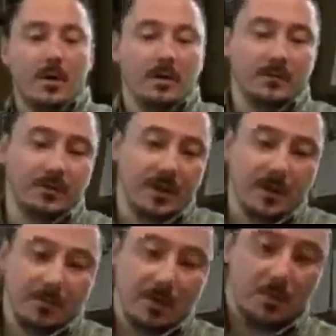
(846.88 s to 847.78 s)
part of the
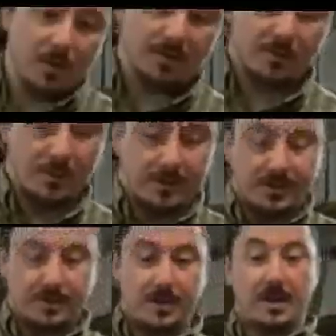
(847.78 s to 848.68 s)
EMCO West
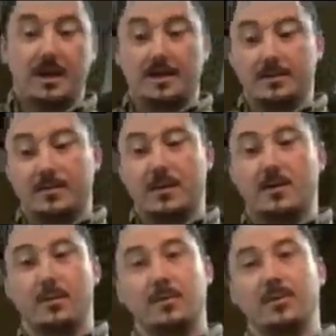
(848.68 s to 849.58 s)
region, and
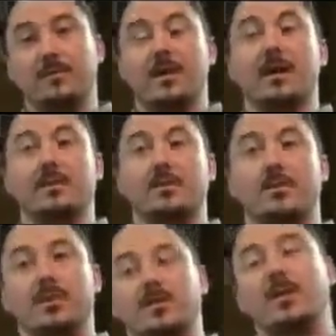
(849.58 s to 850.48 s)
we
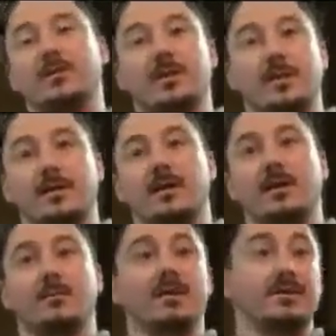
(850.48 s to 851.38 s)
call it the
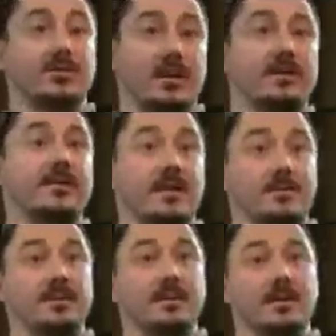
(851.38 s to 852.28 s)
EMS strike
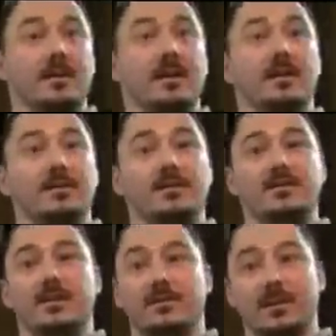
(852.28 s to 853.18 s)
teams,
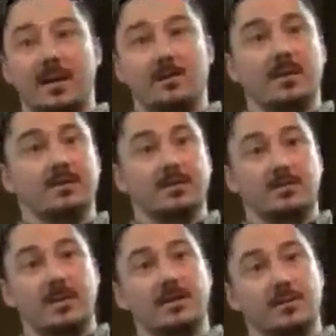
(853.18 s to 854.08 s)
different
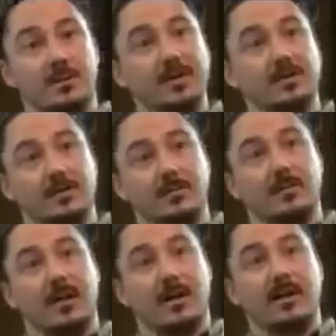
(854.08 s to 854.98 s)
ambulances around the region.
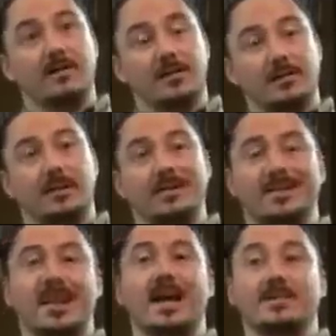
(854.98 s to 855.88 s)
If there's a
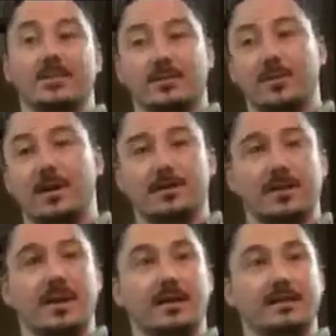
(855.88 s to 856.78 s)
disaster throughout the
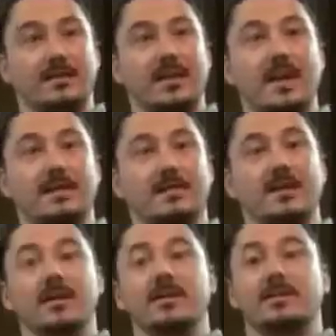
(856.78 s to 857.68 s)
United States,
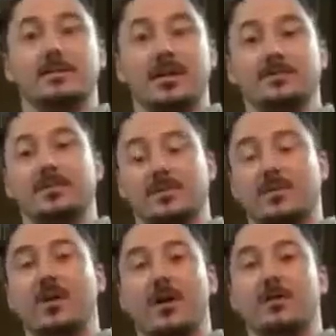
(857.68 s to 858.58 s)
sometimes they're
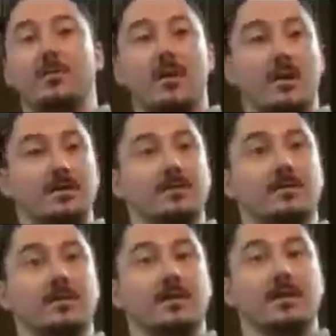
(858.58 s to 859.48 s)
called upon